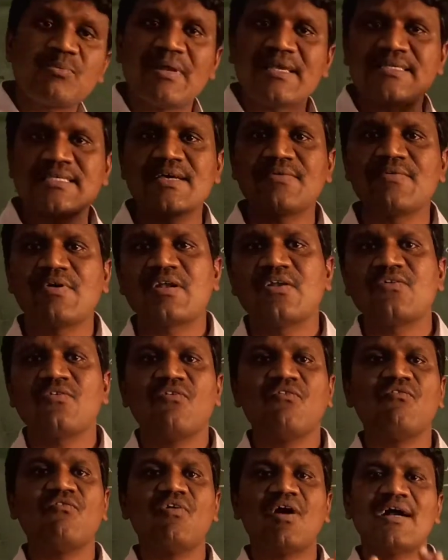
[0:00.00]
plus
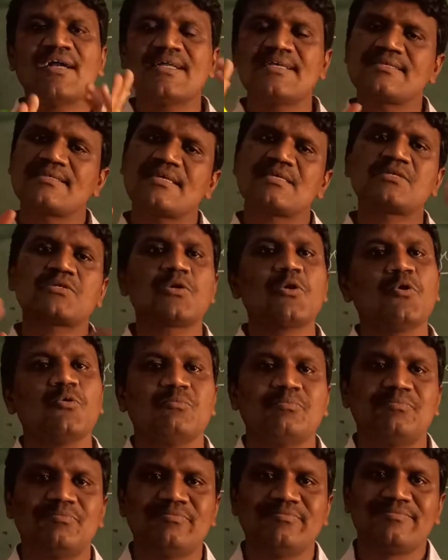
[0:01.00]
7, what is the
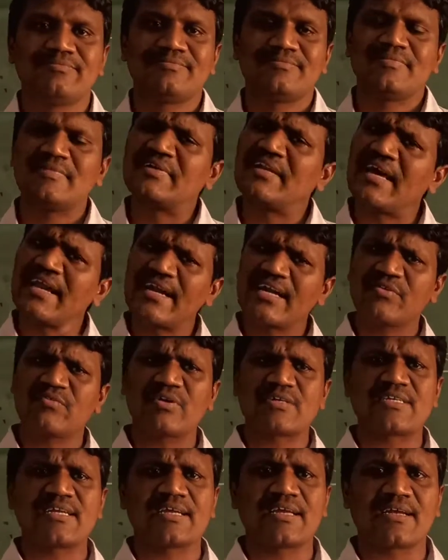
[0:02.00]
slope? Direct
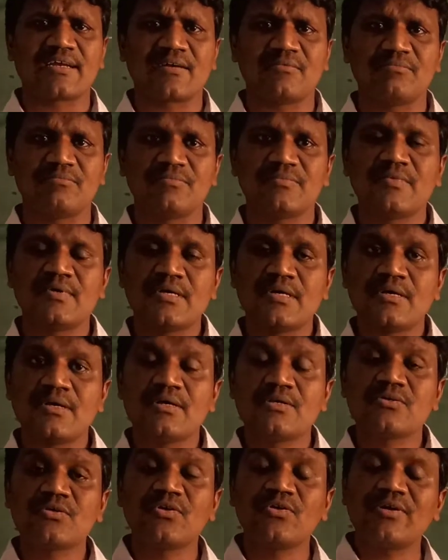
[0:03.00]
question can come.
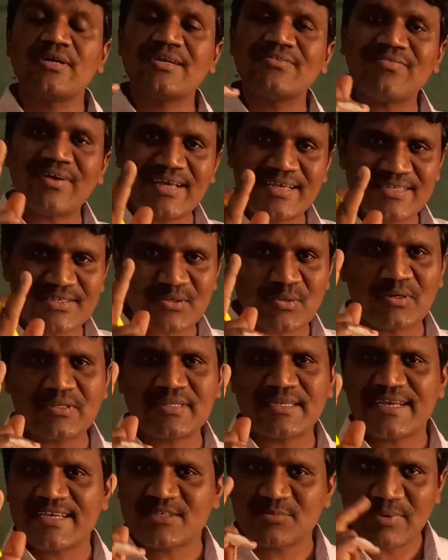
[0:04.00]
So in y is equal
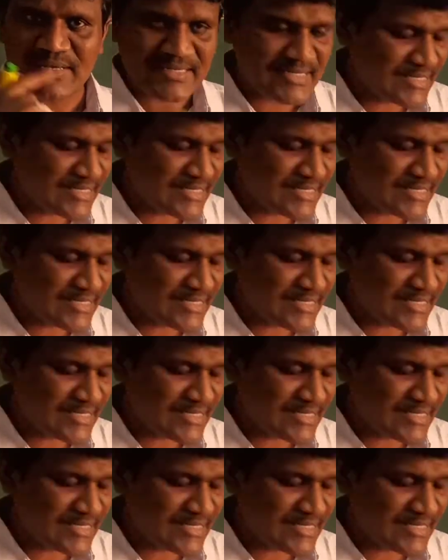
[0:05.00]
to 3x plus